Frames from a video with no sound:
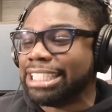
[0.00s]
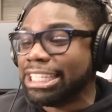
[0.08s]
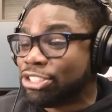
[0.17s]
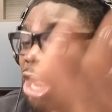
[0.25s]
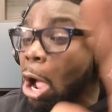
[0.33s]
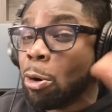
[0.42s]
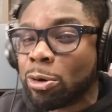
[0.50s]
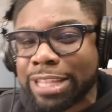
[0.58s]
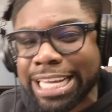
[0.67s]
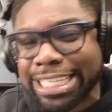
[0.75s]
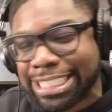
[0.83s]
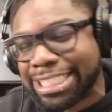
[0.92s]
These are jokes.
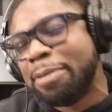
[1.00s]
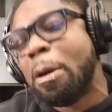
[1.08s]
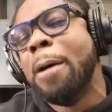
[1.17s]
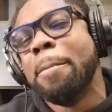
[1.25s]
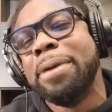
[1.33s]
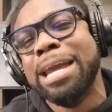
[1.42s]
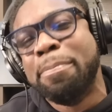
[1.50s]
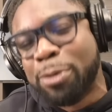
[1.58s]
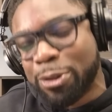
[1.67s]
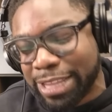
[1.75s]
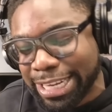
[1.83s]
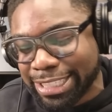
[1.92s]
These are
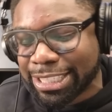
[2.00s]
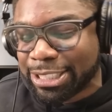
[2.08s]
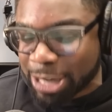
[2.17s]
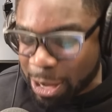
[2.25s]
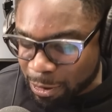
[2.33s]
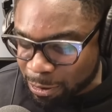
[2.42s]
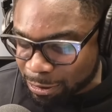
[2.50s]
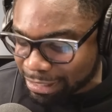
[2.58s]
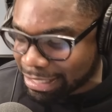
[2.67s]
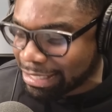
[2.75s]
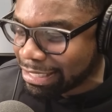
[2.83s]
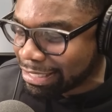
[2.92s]
people. These are
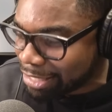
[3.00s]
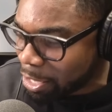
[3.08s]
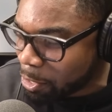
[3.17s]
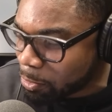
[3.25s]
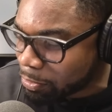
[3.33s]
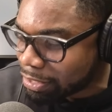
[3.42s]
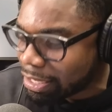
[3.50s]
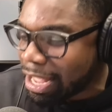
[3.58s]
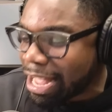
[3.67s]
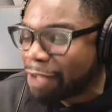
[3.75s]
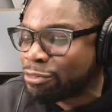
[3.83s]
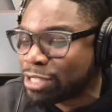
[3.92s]
jokes. These are jokes.
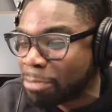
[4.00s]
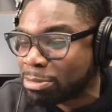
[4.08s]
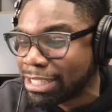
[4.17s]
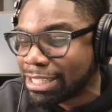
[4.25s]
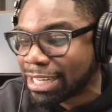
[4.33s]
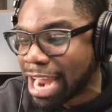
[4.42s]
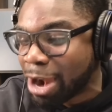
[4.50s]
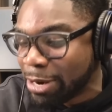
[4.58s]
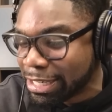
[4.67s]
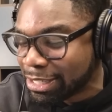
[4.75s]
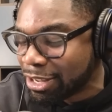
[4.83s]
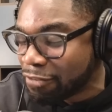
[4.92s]
I've stepped into
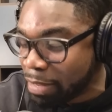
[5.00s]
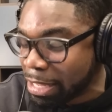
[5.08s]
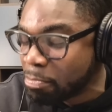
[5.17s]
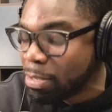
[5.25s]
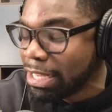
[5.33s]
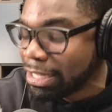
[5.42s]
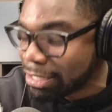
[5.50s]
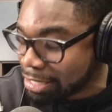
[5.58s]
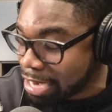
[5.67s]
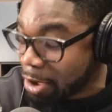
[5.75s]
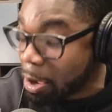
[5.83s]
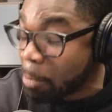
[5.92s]
character of Big
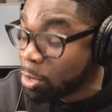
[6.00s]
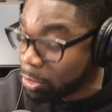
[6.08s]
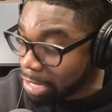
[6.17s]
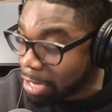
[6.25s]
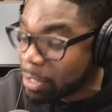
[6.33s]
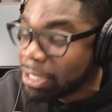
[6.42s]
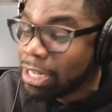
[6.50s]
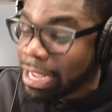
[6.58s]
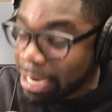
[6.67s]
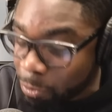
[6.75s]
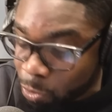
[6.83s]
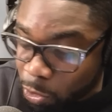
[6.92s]
Meeks now. I'm not. I,
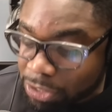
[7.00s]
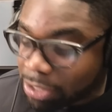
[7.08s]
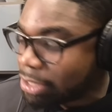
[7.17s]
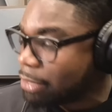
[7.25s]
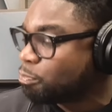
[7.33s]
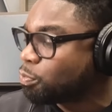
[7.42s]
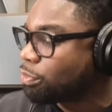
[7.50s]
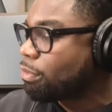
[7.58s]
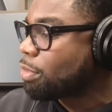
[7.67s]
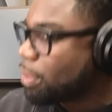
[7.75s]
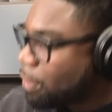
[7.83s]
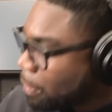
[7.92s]
it was,
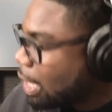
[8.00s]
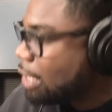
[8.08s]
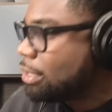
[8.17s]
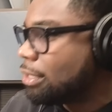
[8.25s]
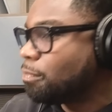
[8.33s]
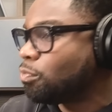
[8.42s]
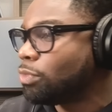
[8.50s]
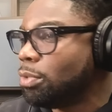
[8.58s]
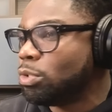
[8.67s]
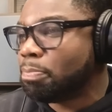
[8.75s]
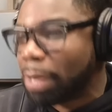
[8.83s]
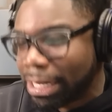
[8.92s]
yes,
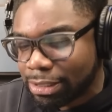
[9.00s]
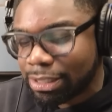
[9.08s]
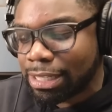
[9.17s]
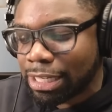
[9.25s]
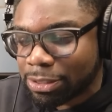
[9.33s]
it was banter.